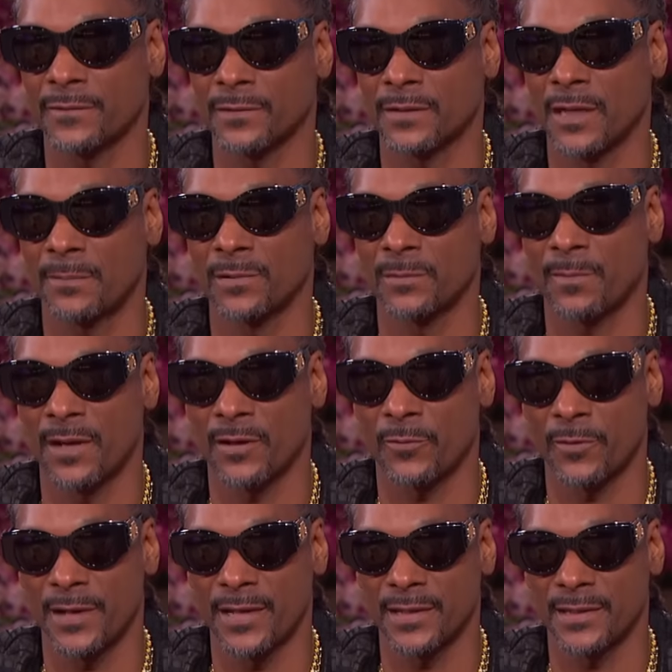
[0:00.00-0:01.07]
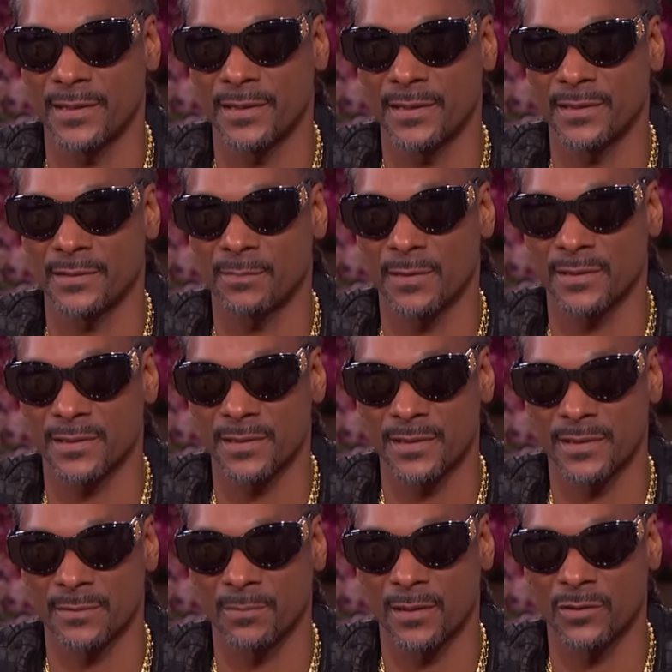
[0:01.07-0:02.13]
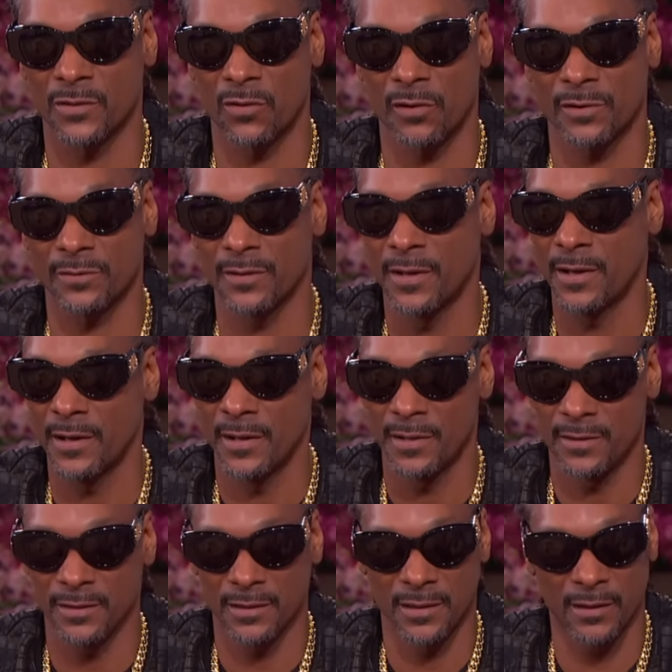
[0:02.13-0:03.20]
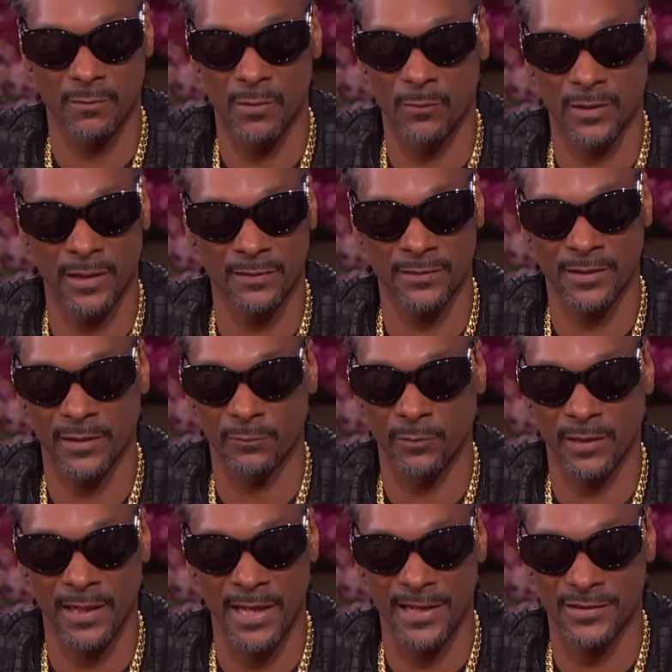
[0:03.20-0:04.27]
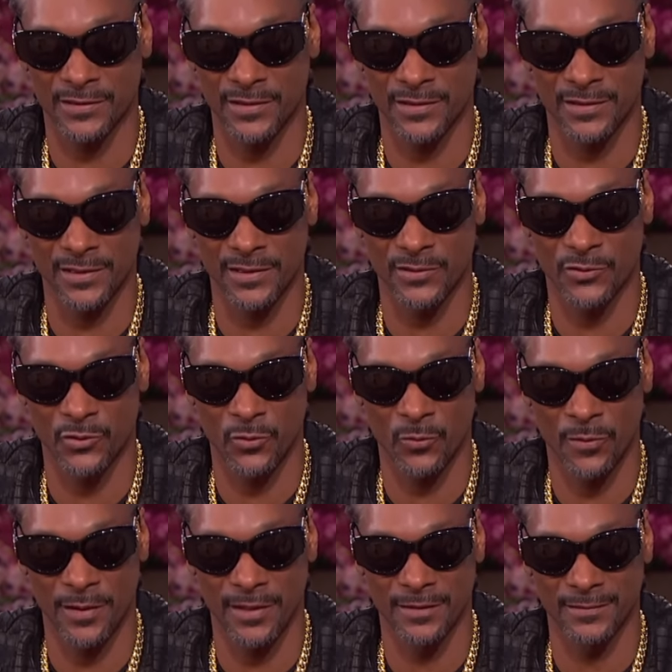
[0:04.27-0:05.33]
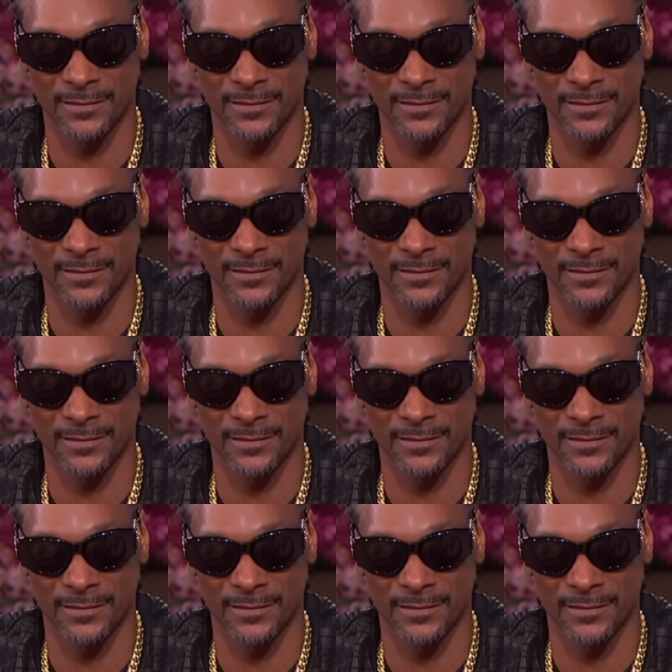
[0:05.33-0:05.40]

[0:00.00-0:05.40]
a mm. couple of my grandkids, my son, and my daughter. Uh, we went out there to relax, just to enjoy